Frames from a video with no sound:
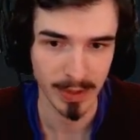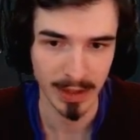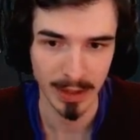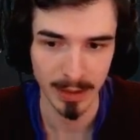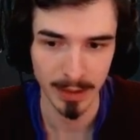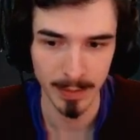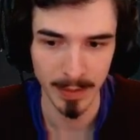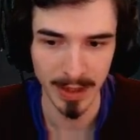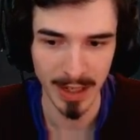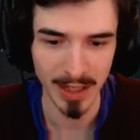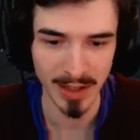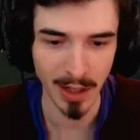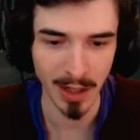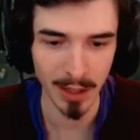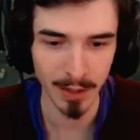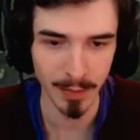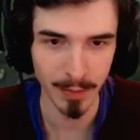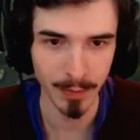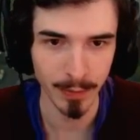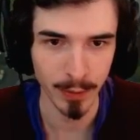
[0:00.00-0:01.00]
I mean, that's
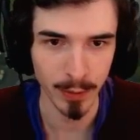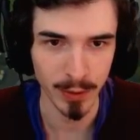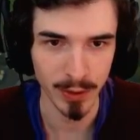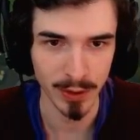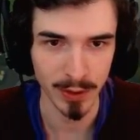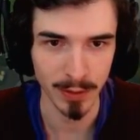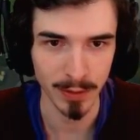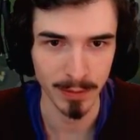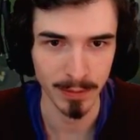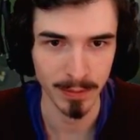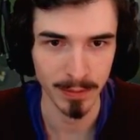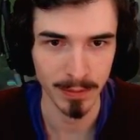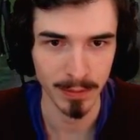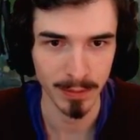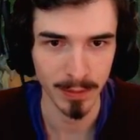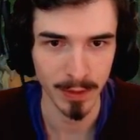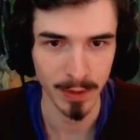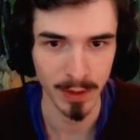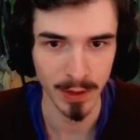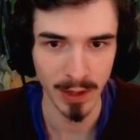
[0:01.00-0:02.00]
kind of unfortunate.
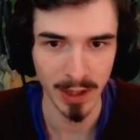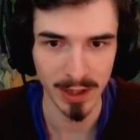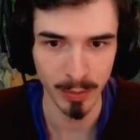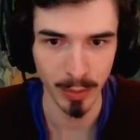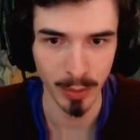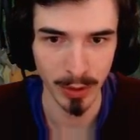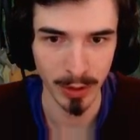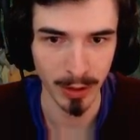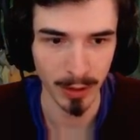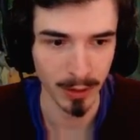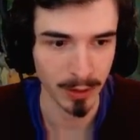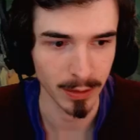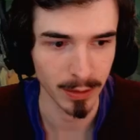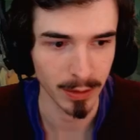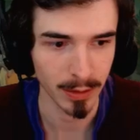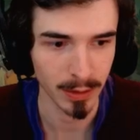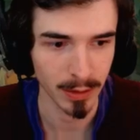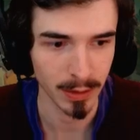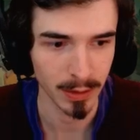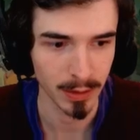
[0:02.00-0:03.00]
Those guys are pretty low.
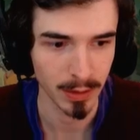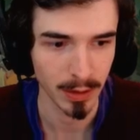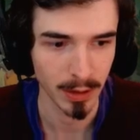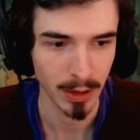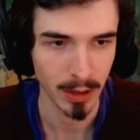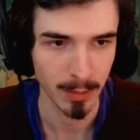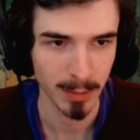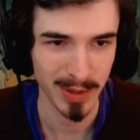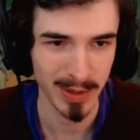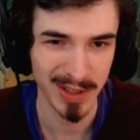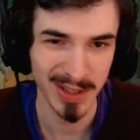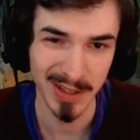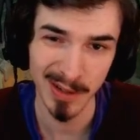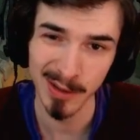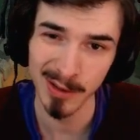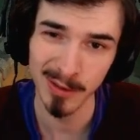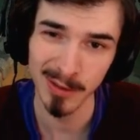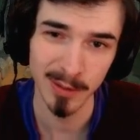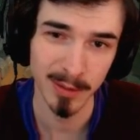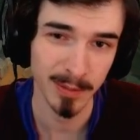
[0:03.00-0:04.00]
But
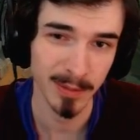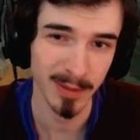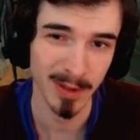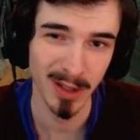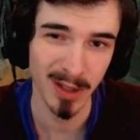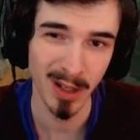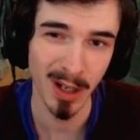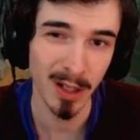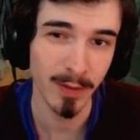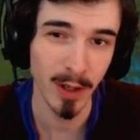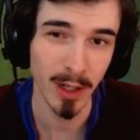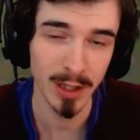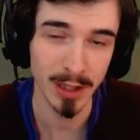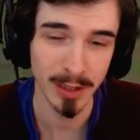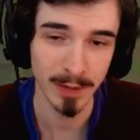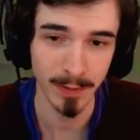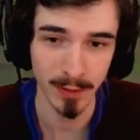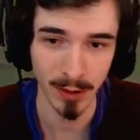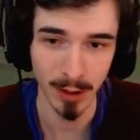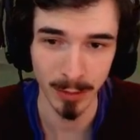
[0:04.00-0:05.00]
still, I mean, you're kind of
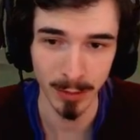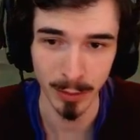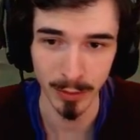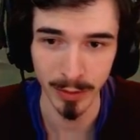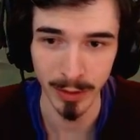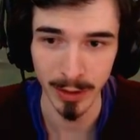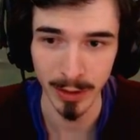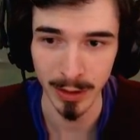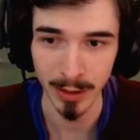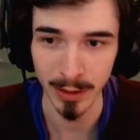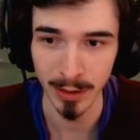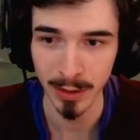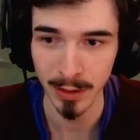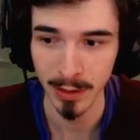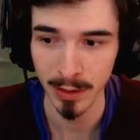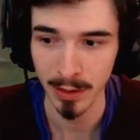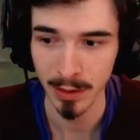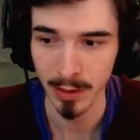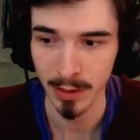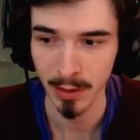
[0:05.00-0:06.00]
asking for trouble, really.
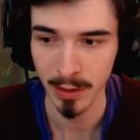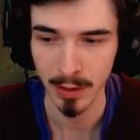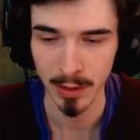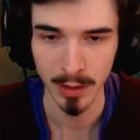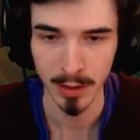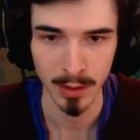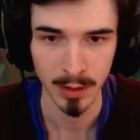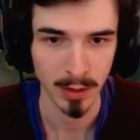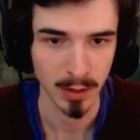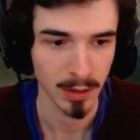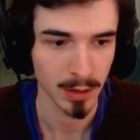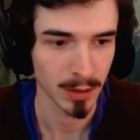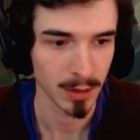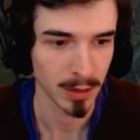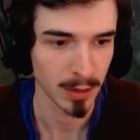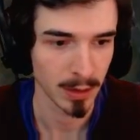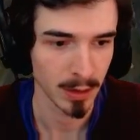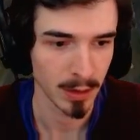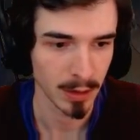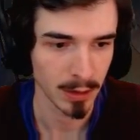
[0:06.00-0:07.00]

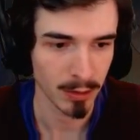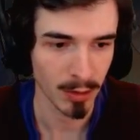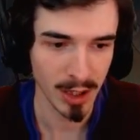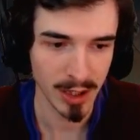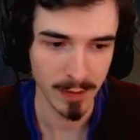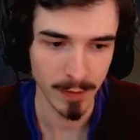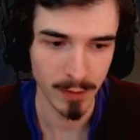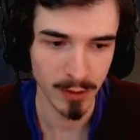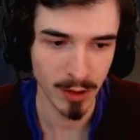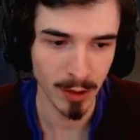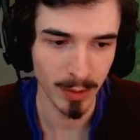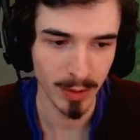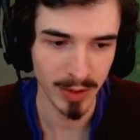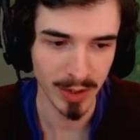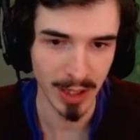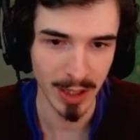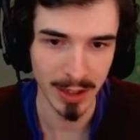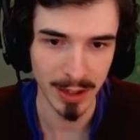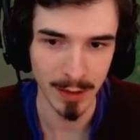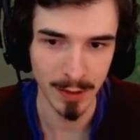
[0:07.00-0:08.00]
You're asking for trouble
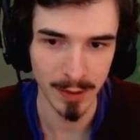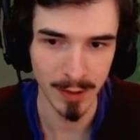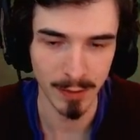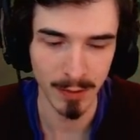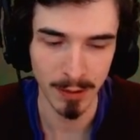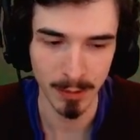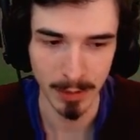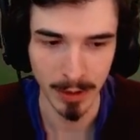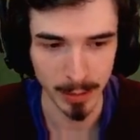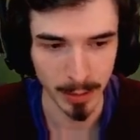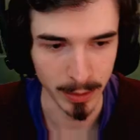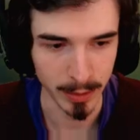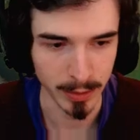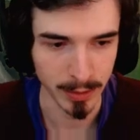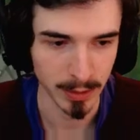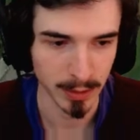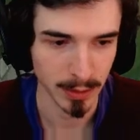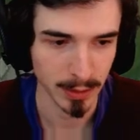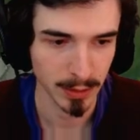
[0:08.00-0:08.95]
saying there is 3 people.